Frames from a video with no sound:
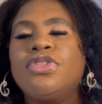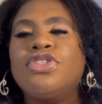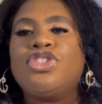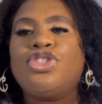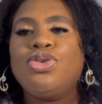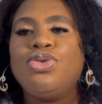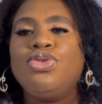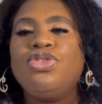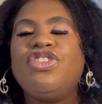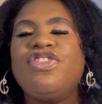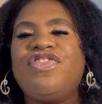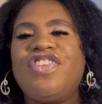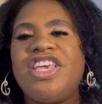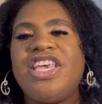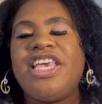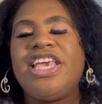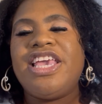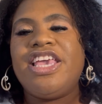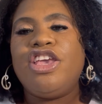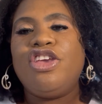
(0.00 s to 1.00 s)
to
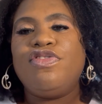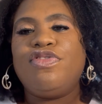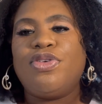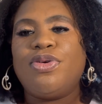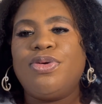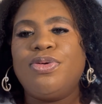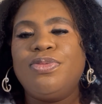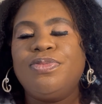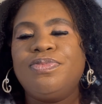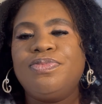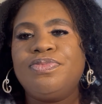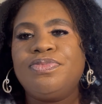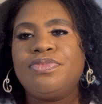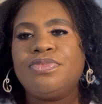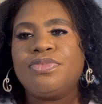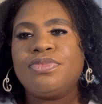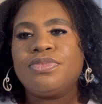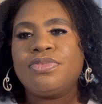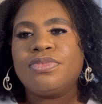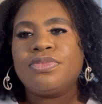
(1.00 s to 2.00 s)
defeat evil.
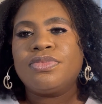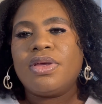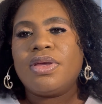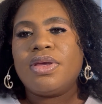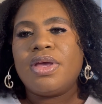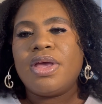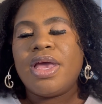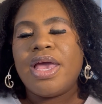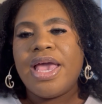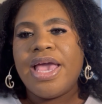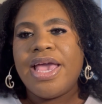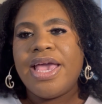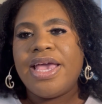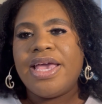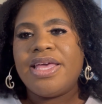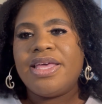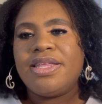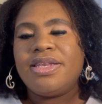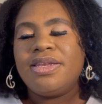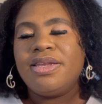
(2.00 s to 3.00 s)

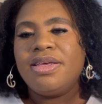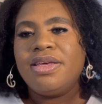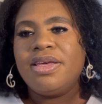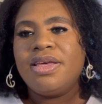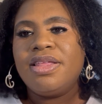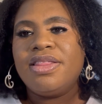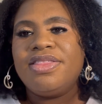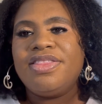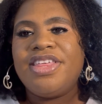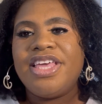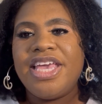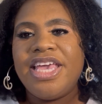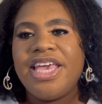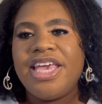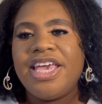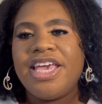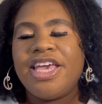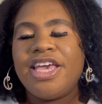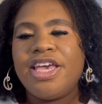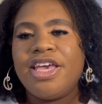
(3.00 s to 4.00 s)
And
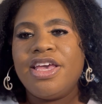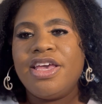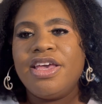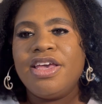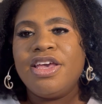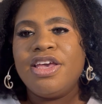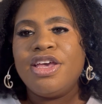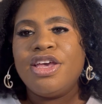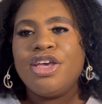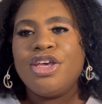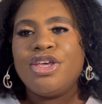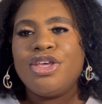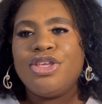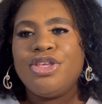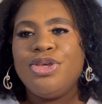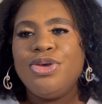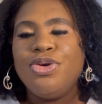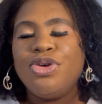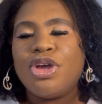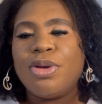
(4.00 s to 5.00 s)
then
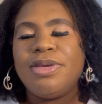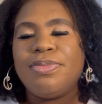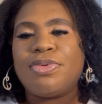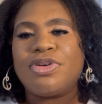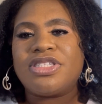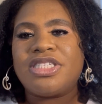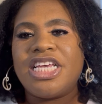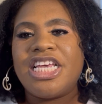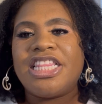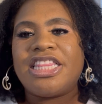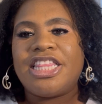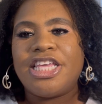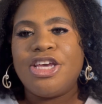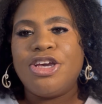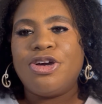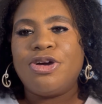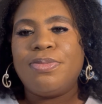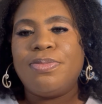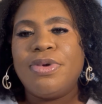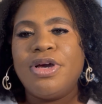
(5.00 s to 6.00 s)
you can present
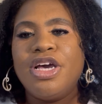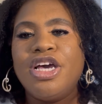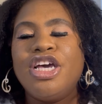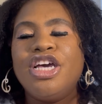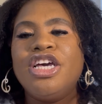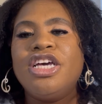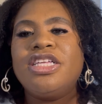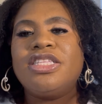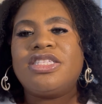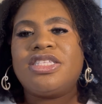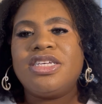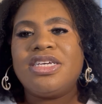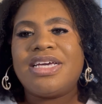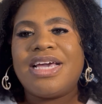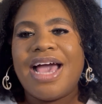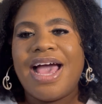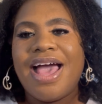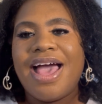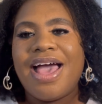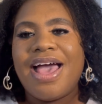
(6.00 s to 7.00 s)
them to
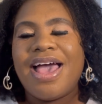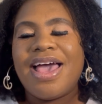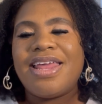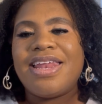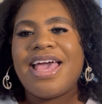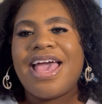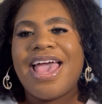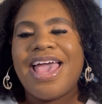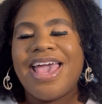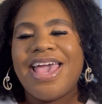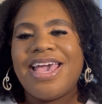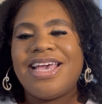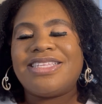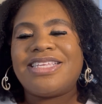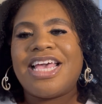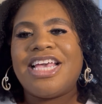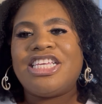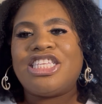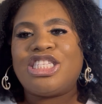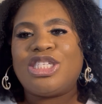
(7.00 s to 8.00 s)
God as
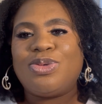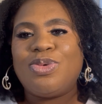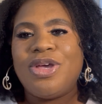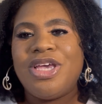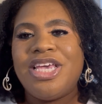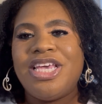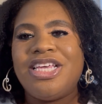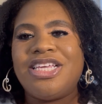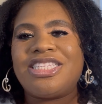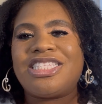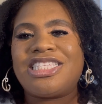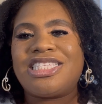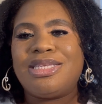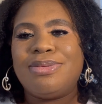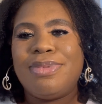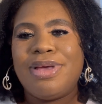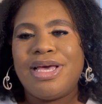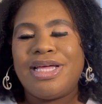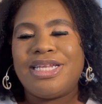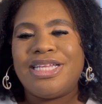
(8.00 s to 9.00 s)
a sweet
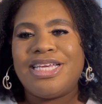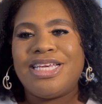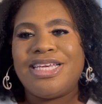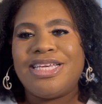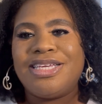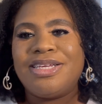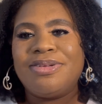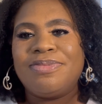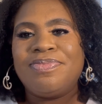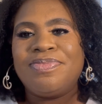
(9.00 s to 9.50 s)
smelling